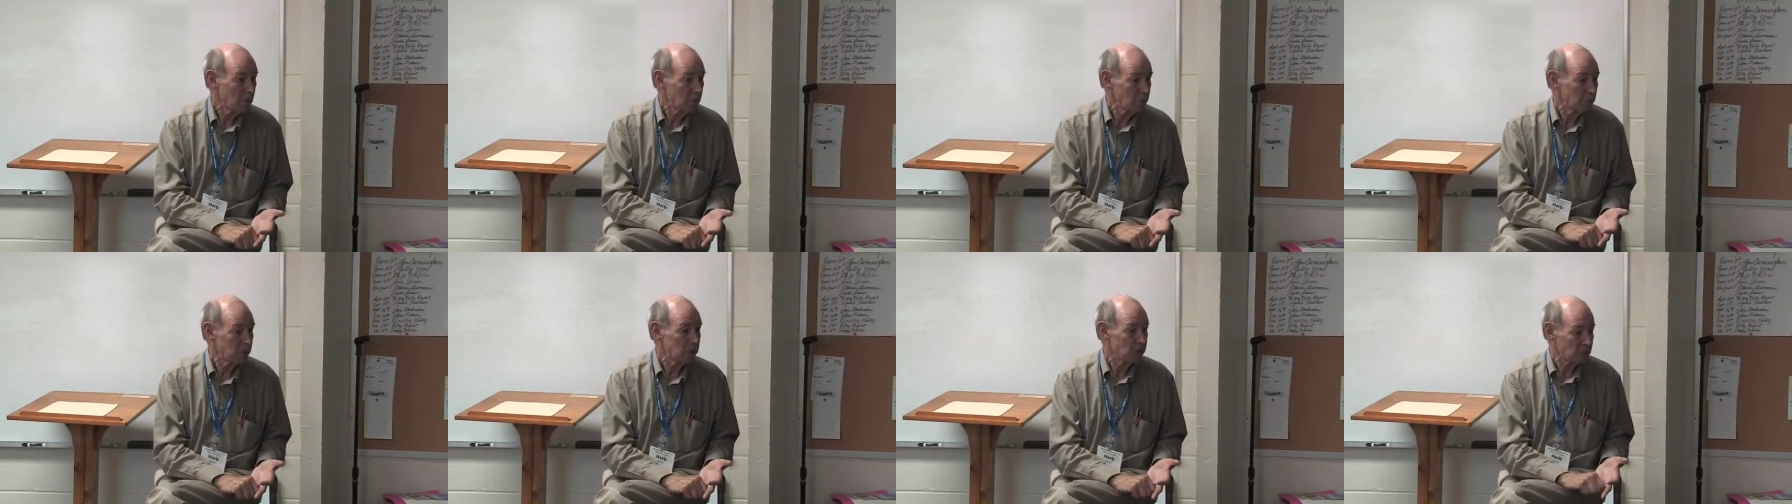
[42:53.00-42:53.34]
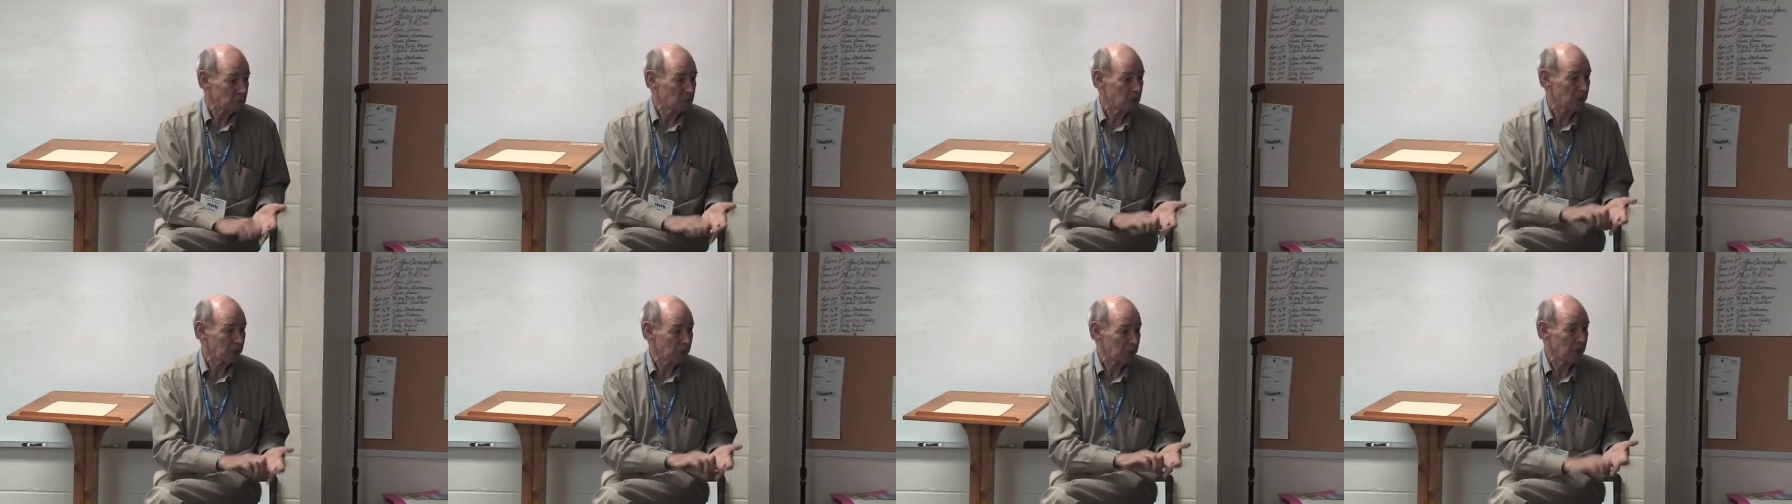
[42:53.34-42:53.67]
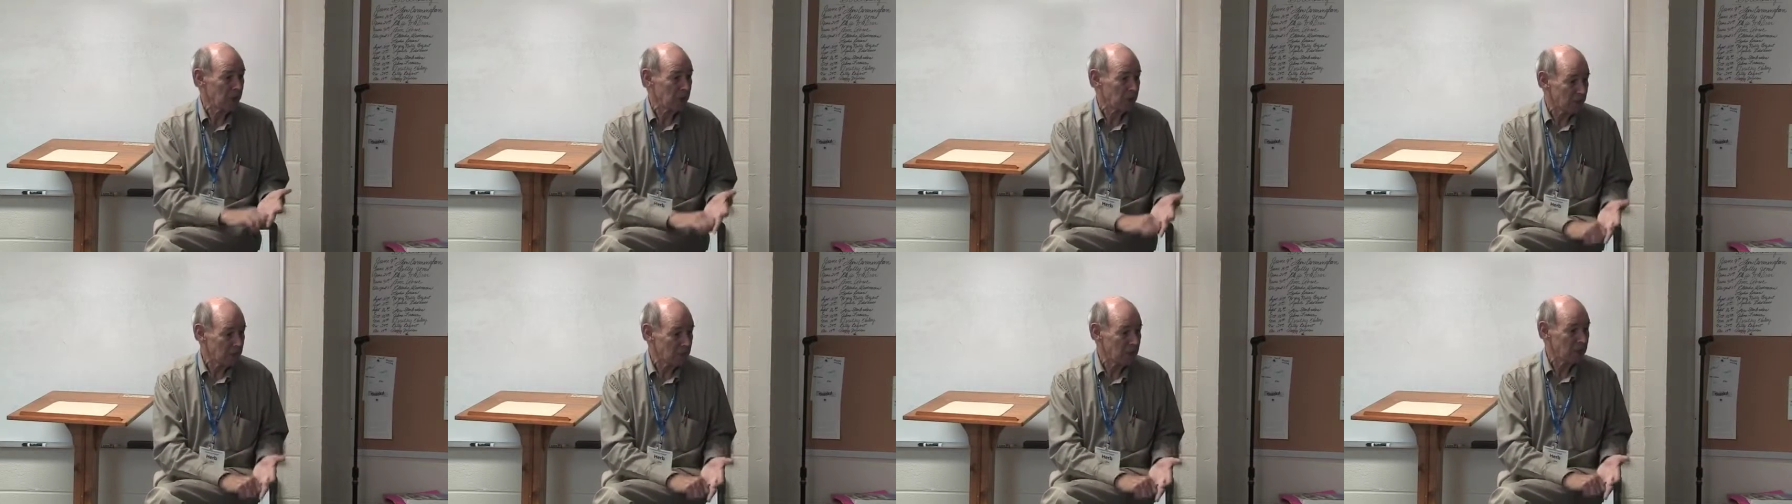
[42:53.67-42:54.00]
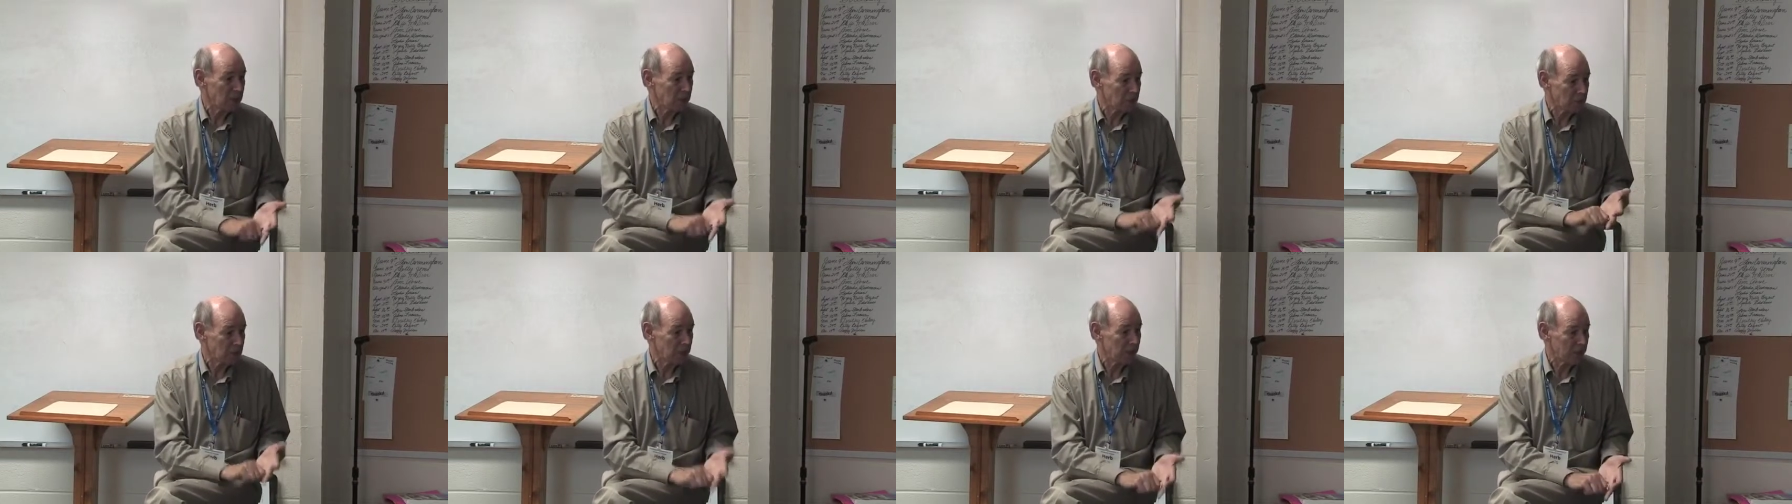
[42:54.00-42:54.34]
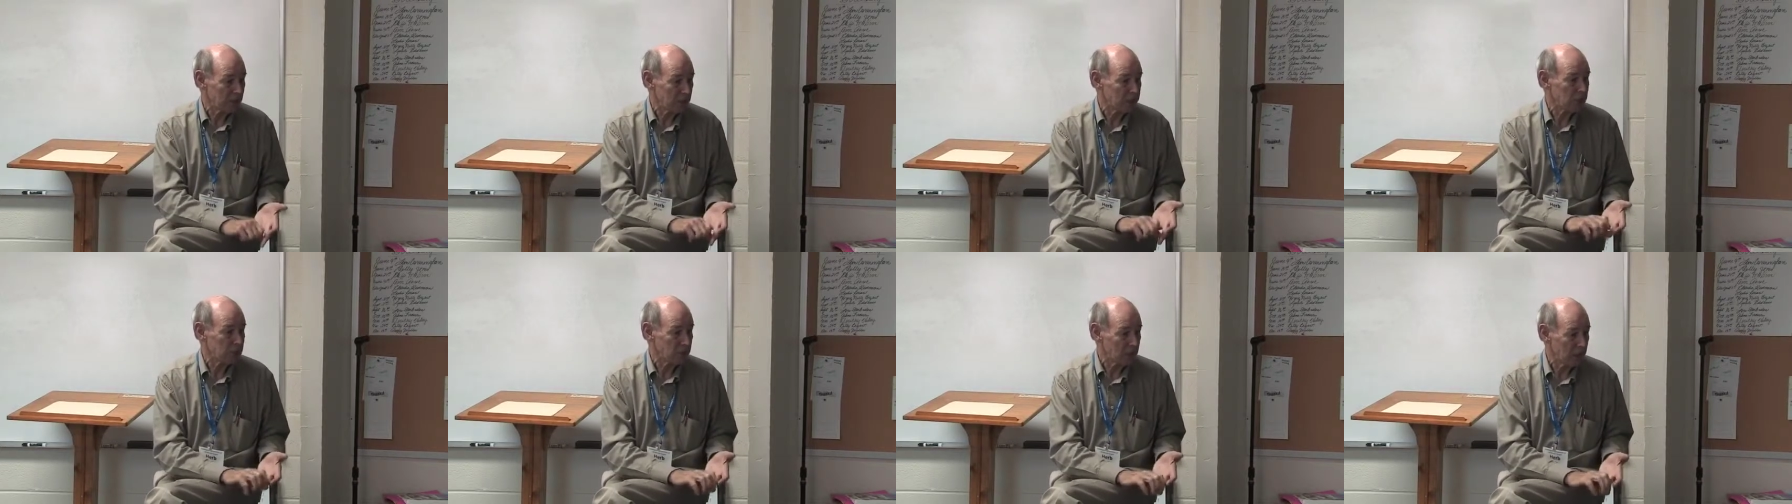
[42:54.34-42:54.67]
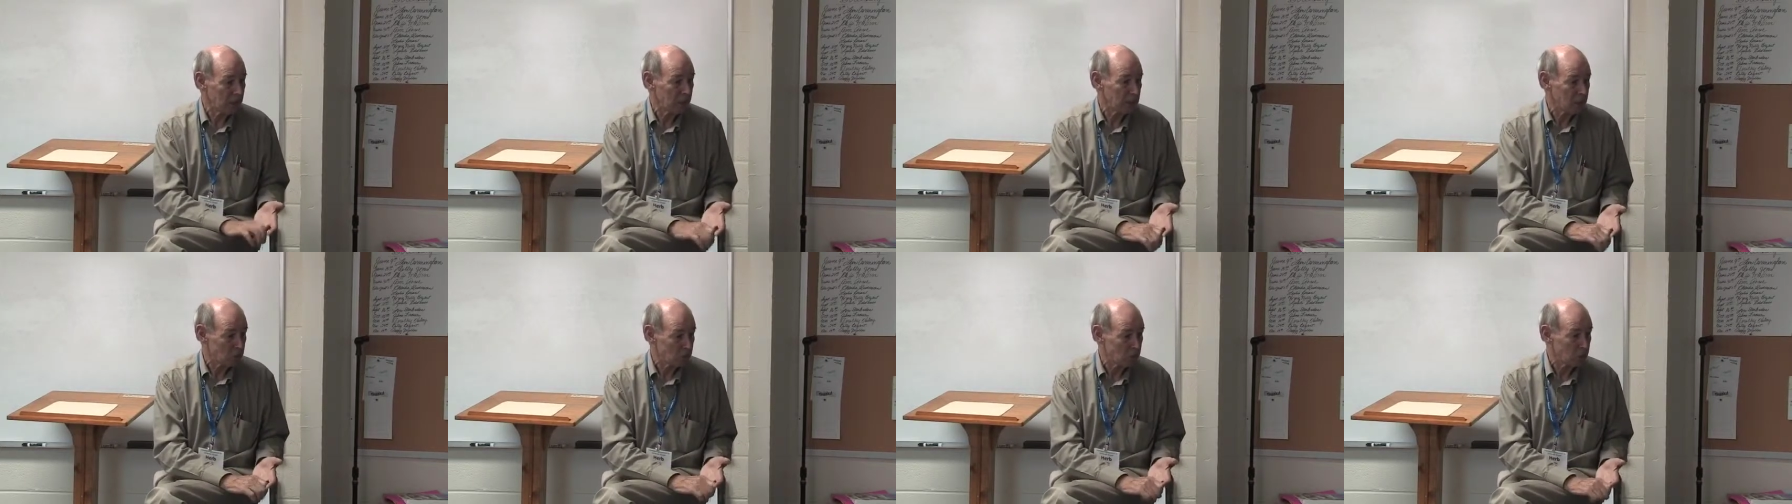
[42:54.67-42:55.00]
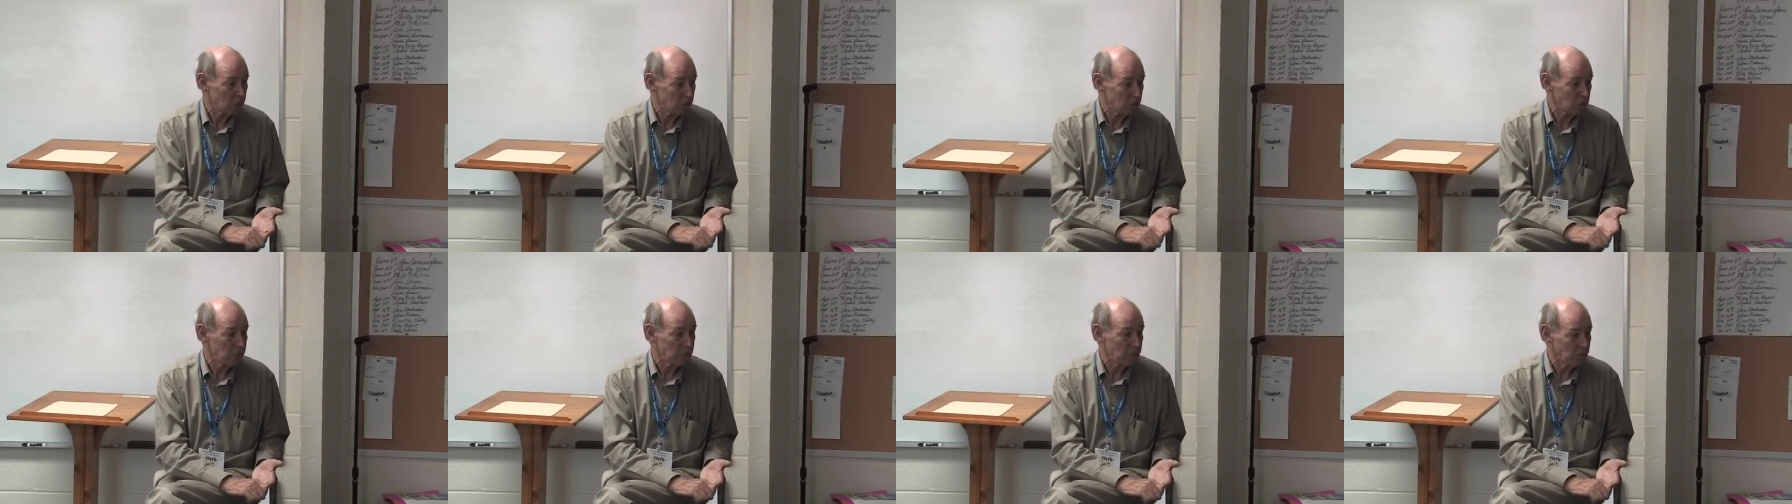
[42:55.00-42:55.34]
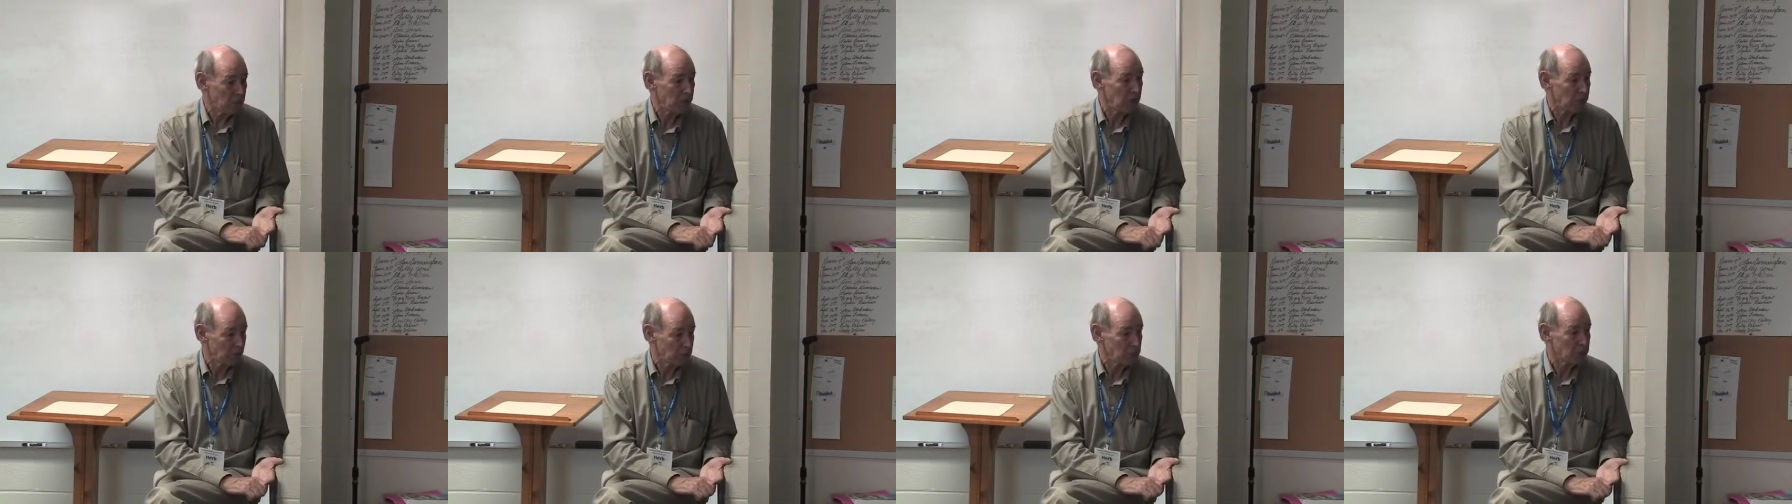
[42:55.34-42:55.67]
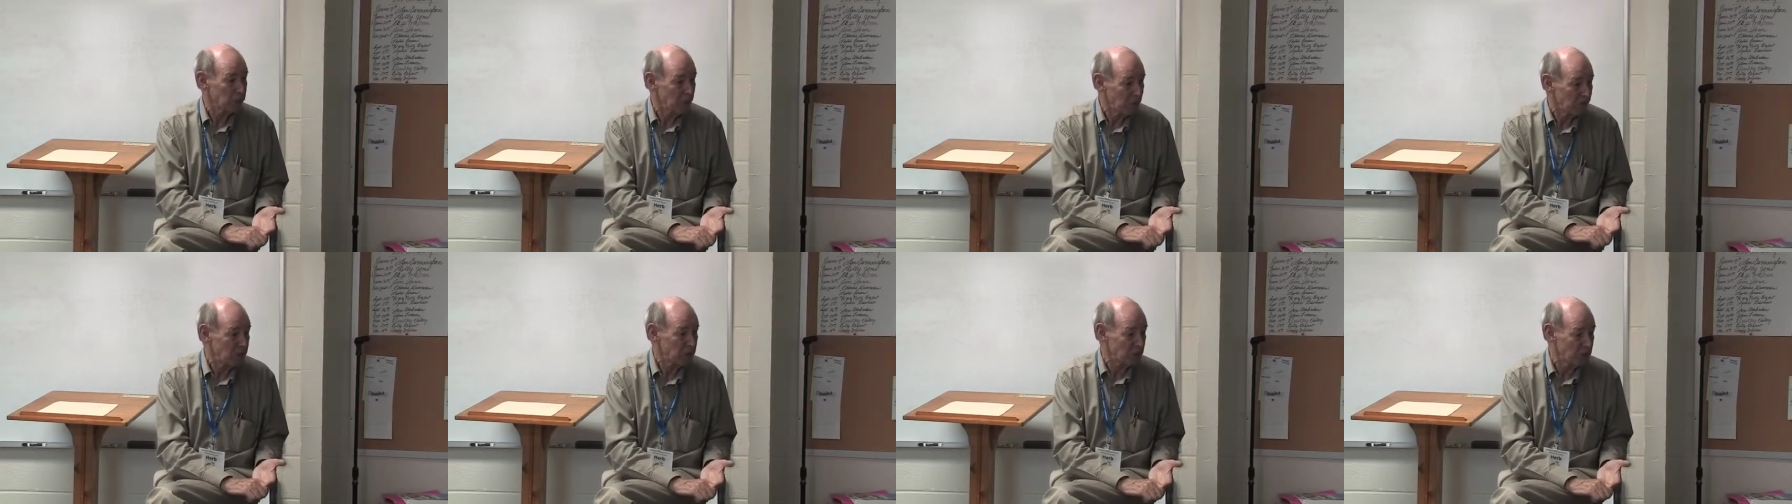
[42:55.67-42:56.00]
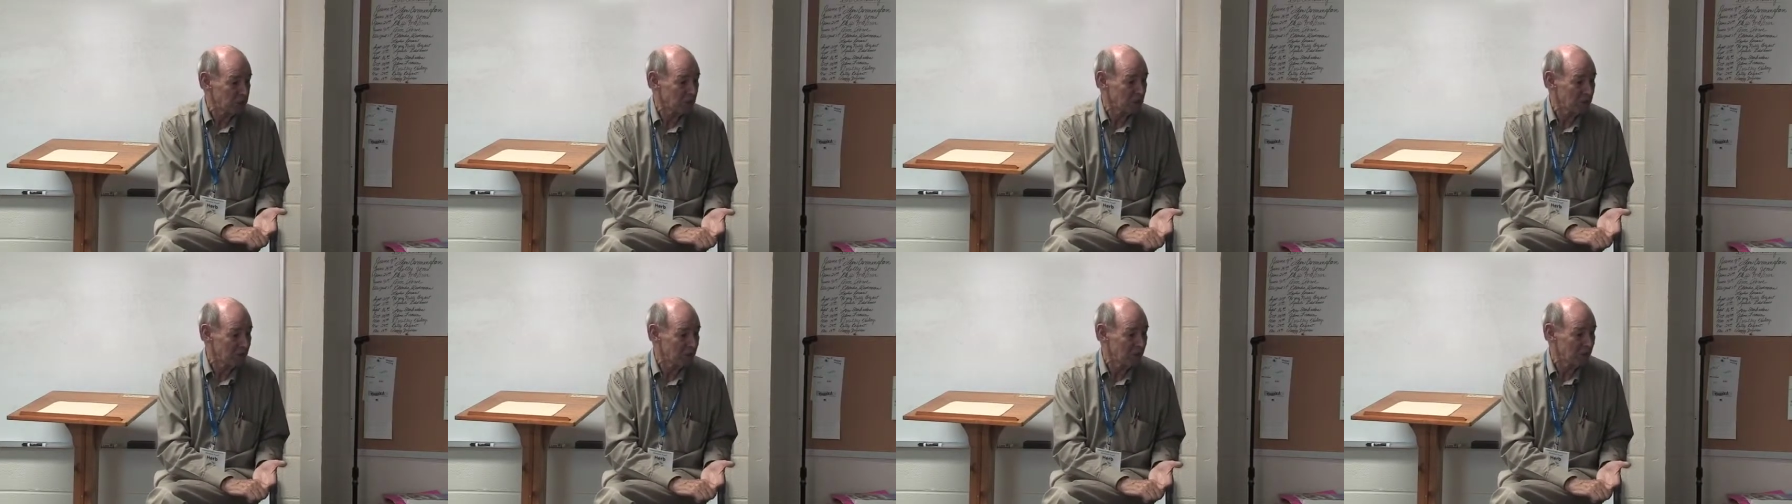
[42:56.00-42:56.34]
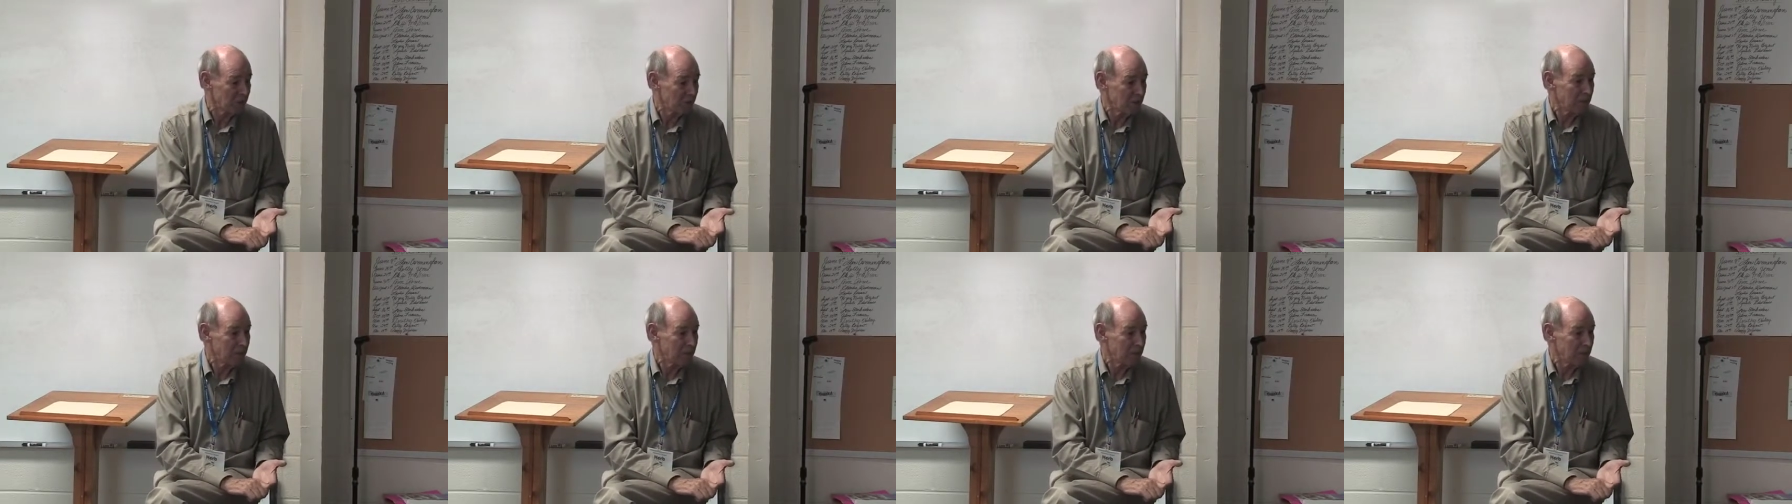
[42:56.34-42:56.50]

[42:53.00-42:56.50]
But some of that heat and light and janitorial fee is mission